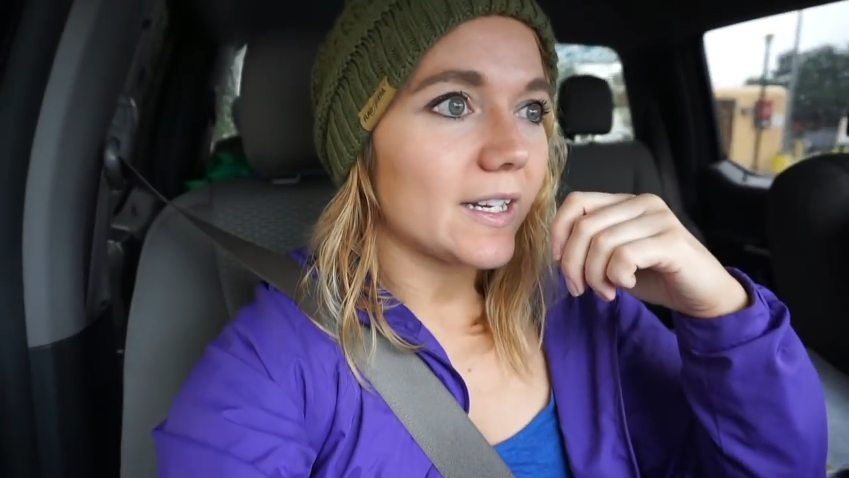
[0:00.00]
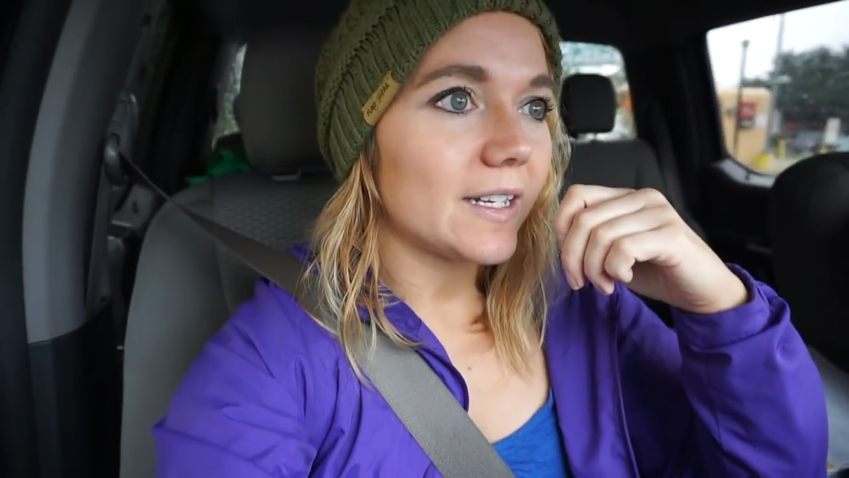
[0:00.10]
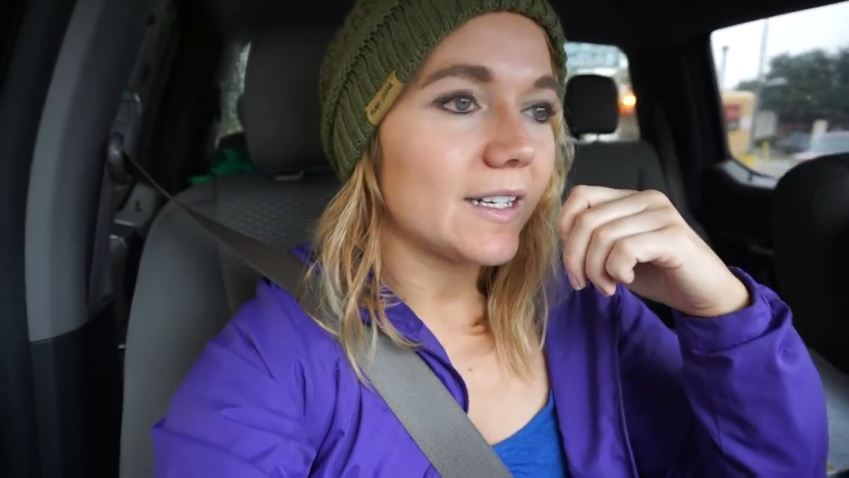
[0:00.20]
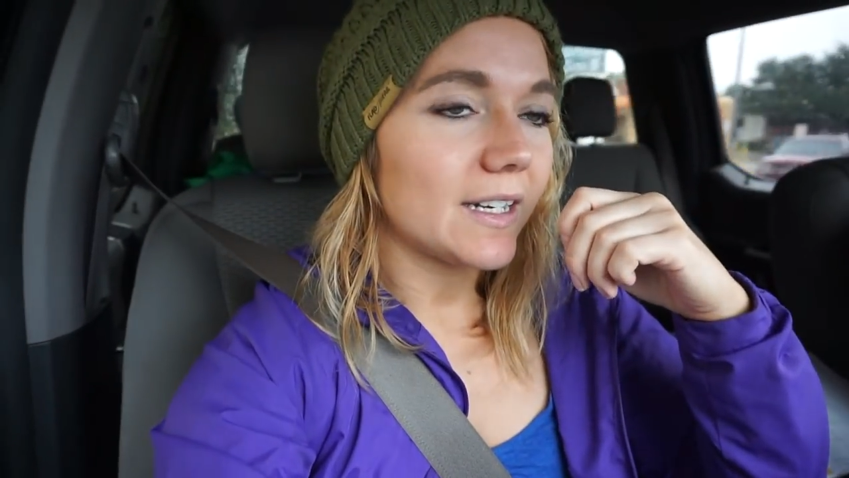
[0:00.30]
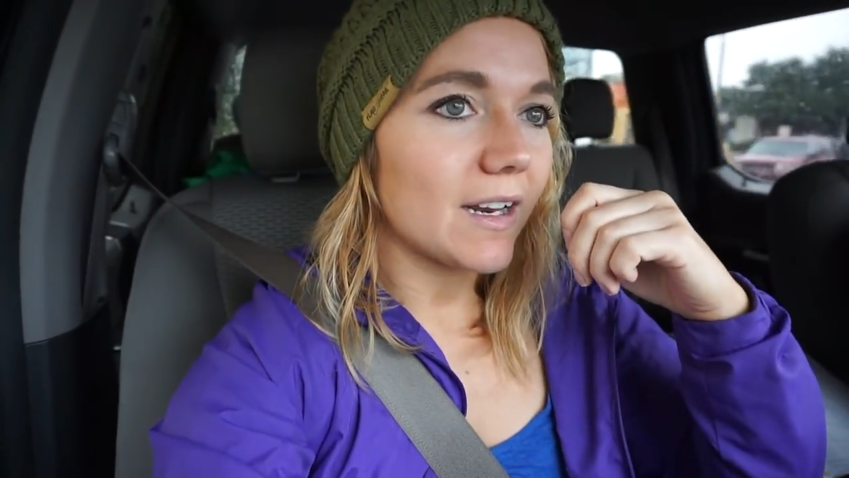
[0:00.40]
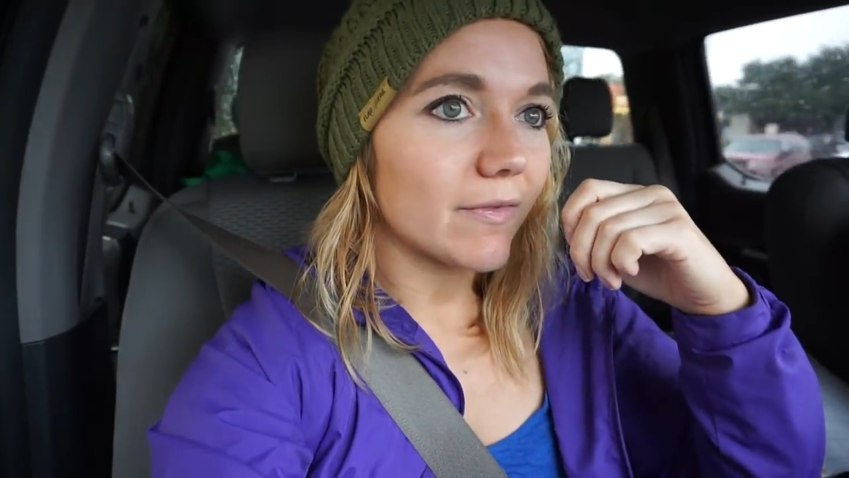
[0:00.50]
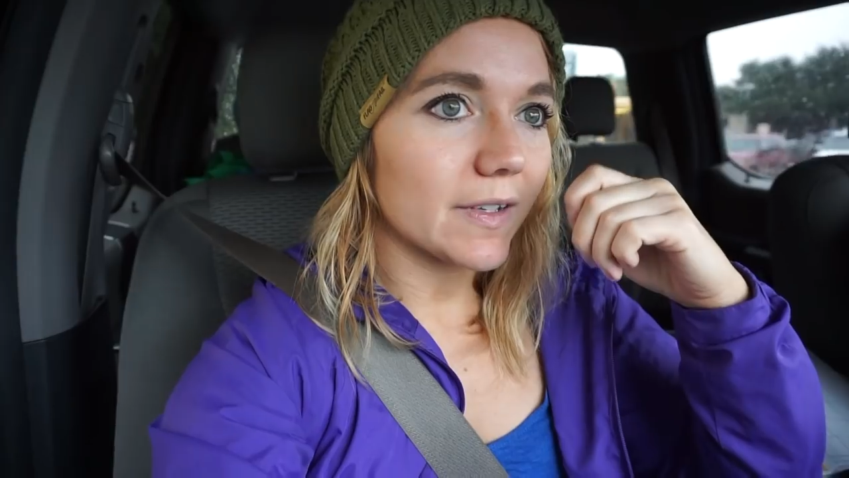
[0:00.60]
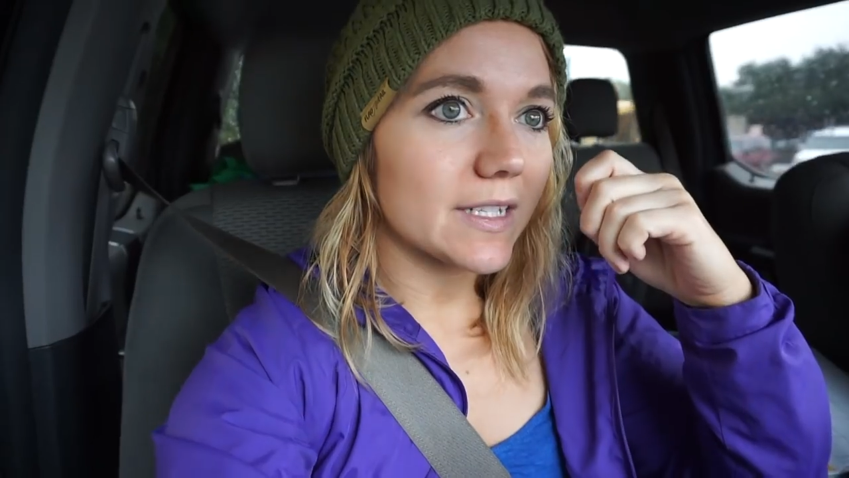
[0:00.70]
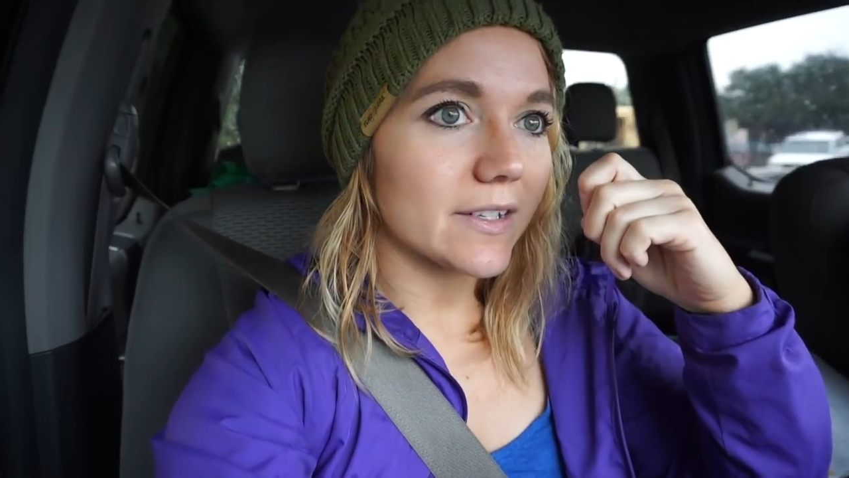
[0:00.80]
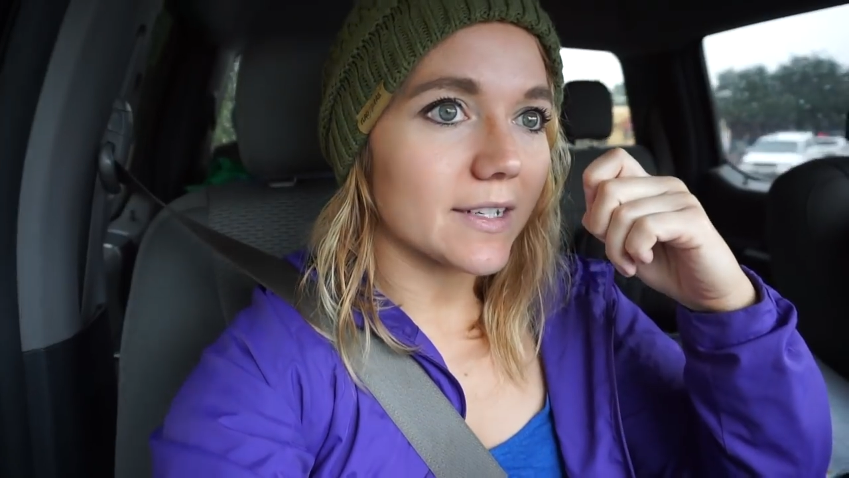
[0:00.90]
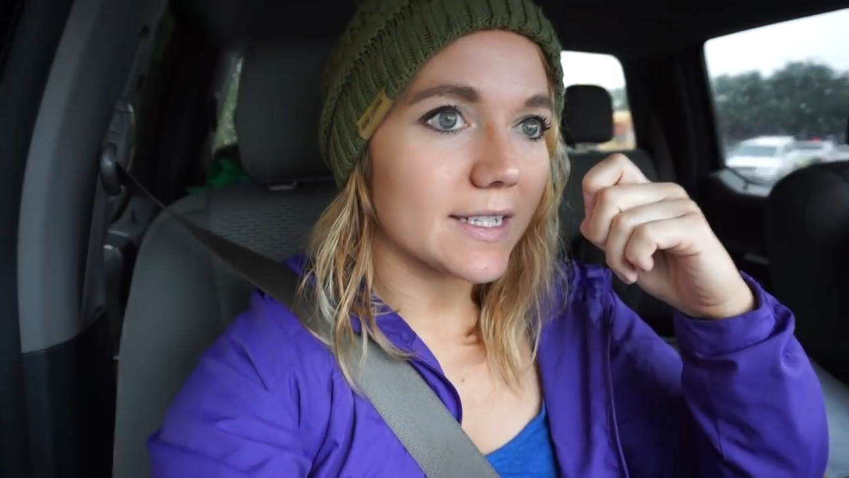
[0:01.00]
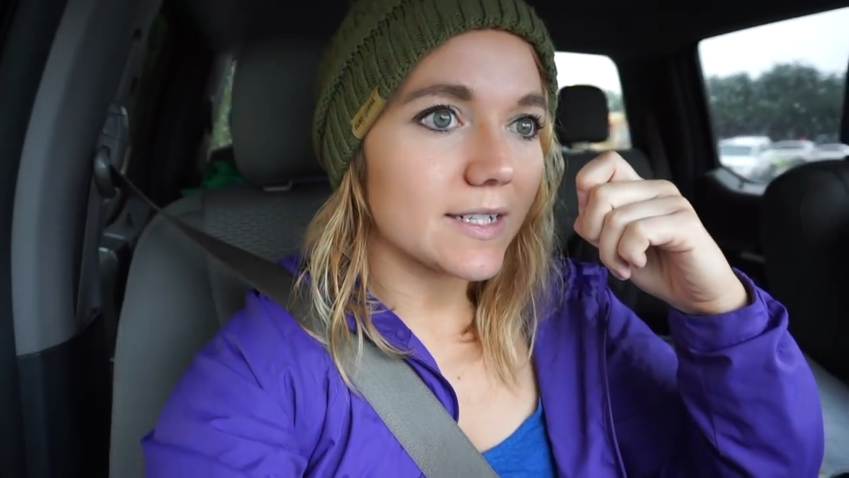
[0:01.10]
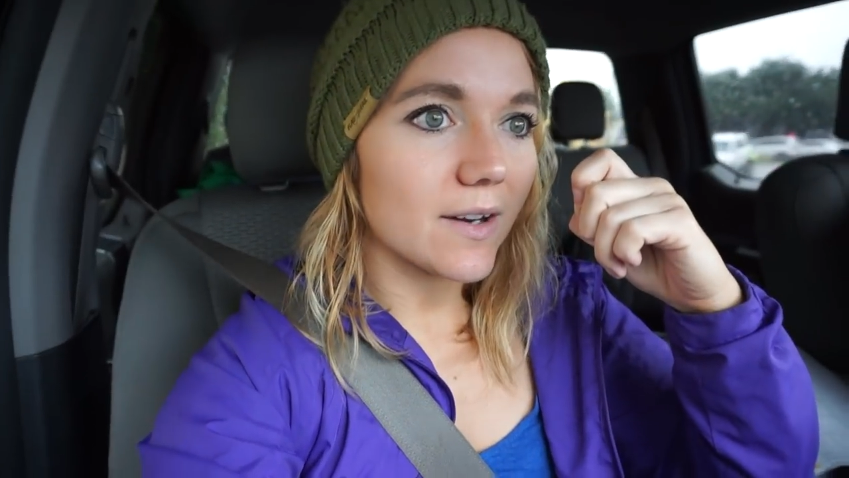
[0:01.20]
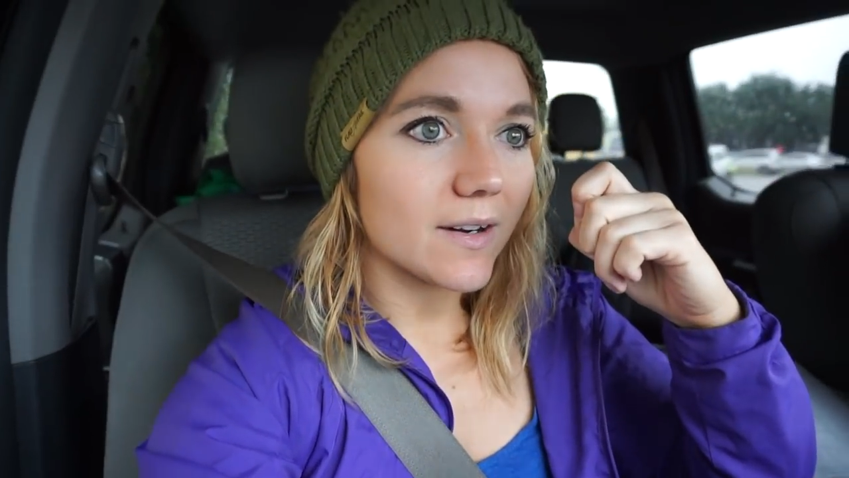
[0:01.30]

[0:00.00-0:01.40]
a Netflix series